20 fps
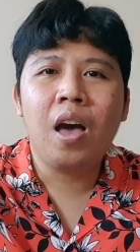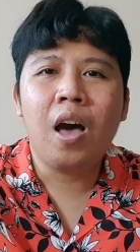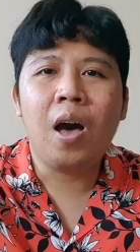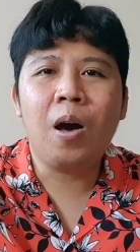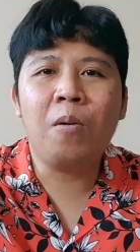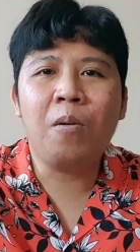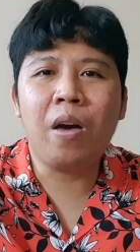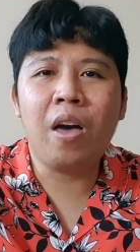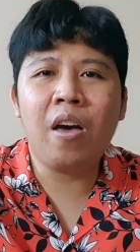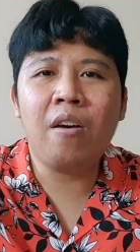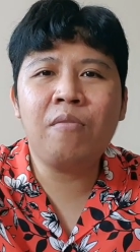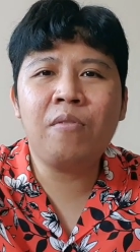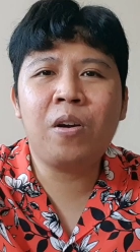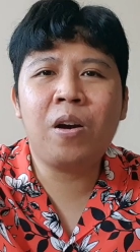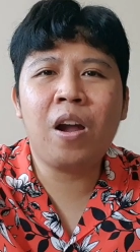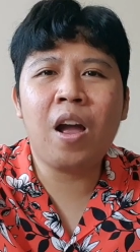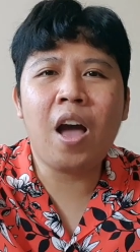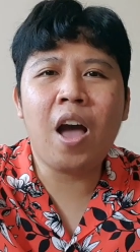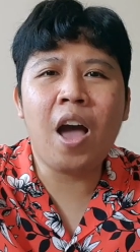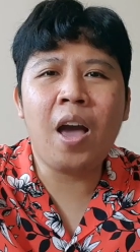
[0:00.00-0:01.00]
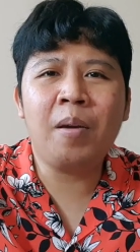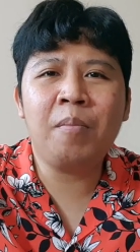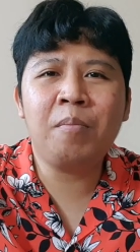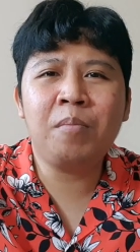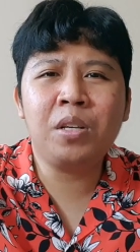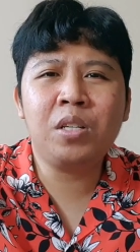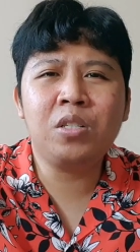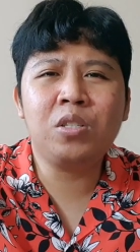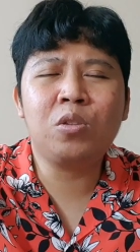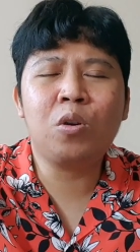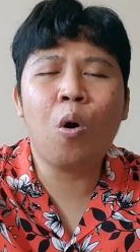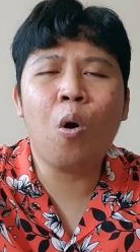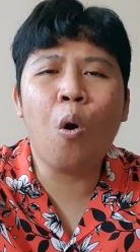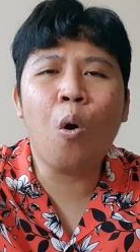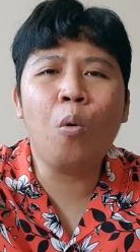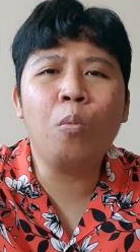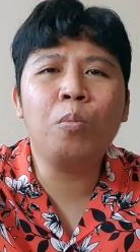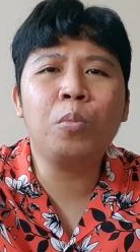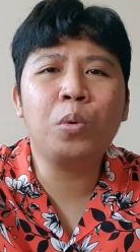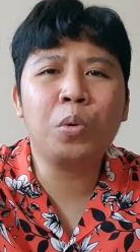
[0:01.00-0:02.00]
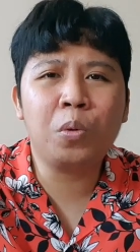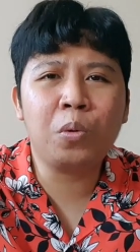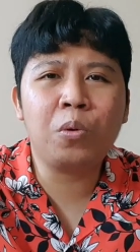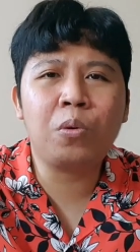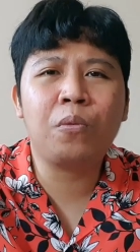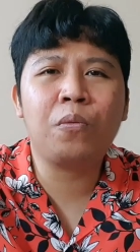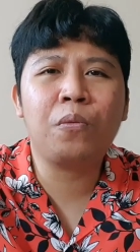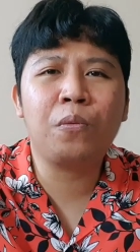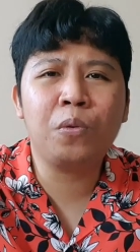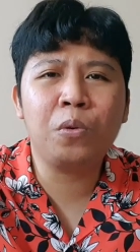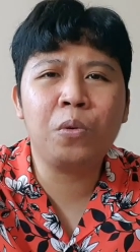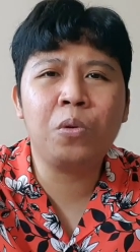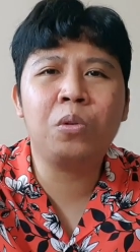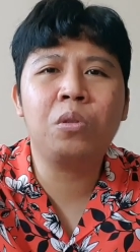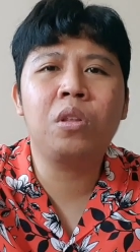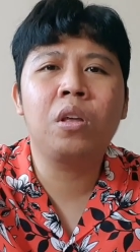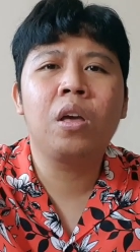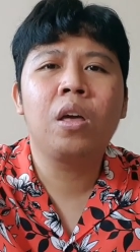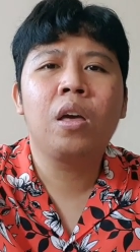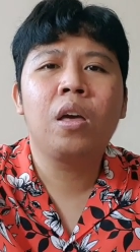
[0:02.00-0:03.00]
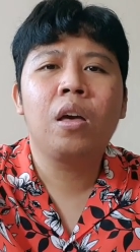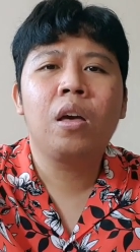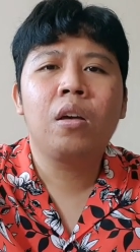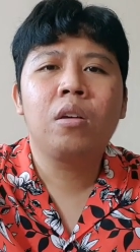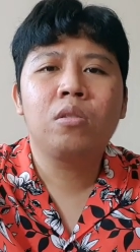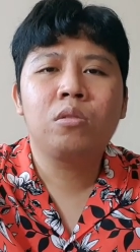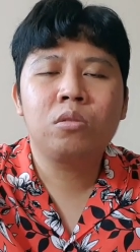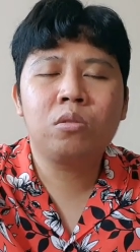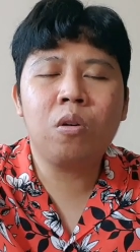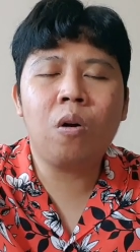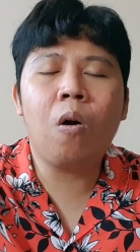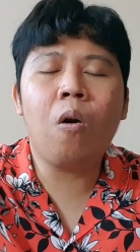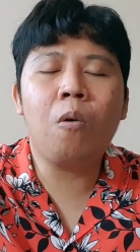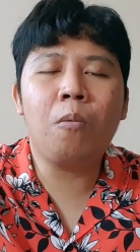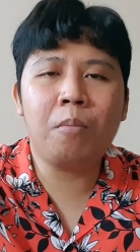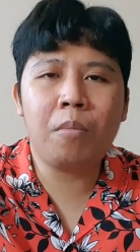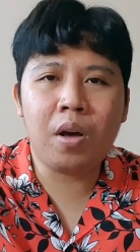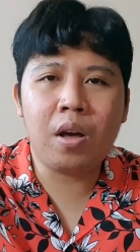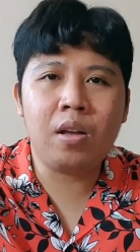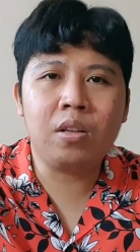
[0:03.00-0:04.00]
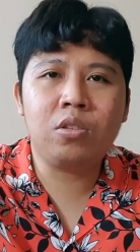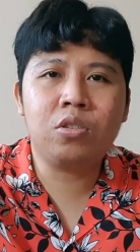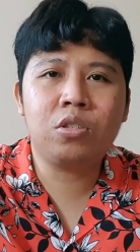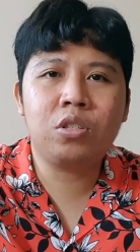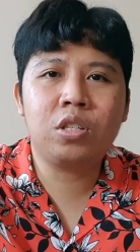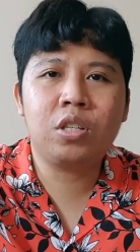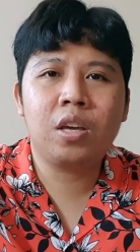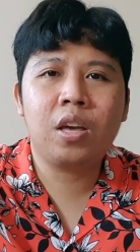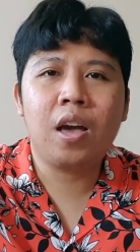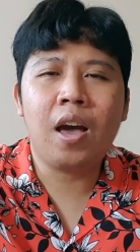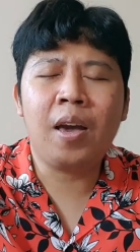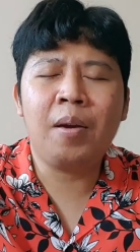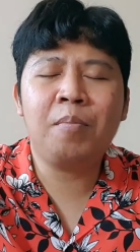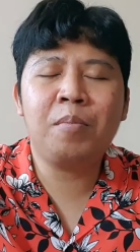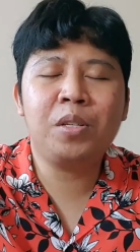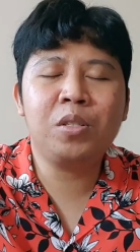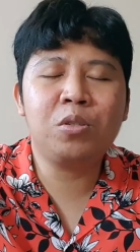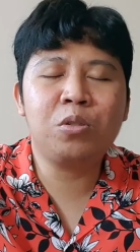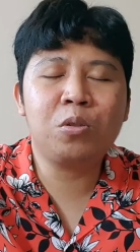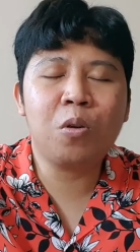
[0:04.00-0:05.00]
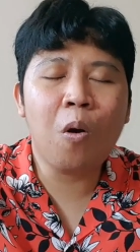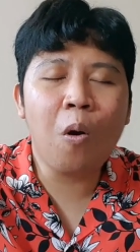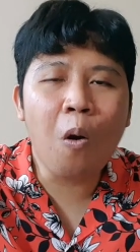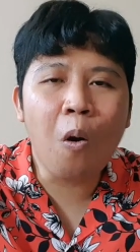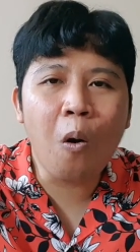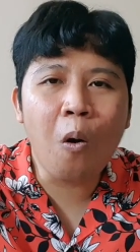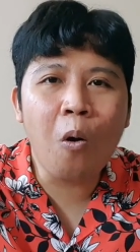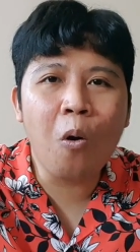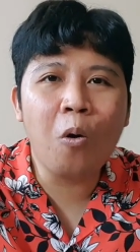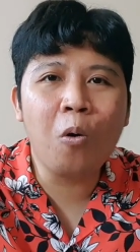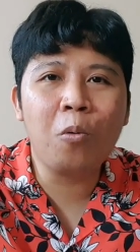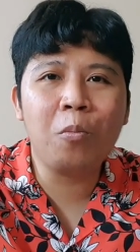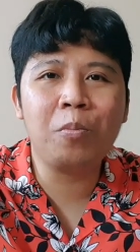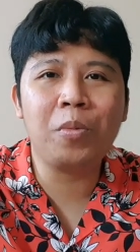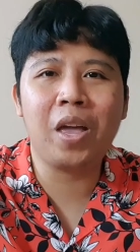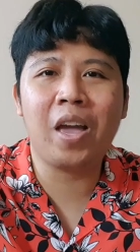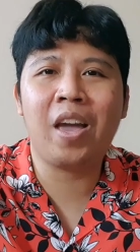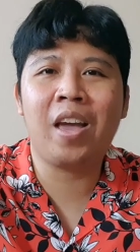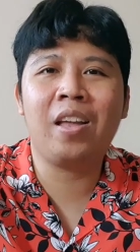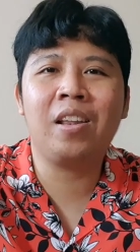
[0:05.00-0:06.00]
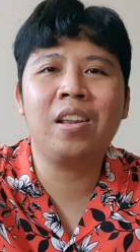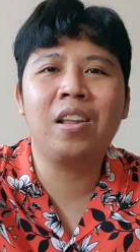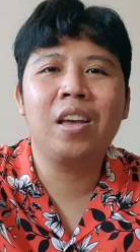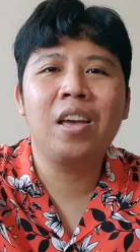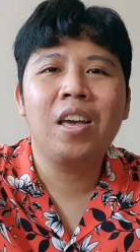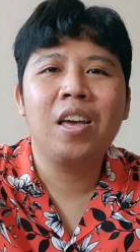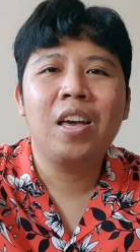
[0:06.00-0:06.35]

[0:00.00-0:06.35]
However, I missed home cooked food so much. I missed home and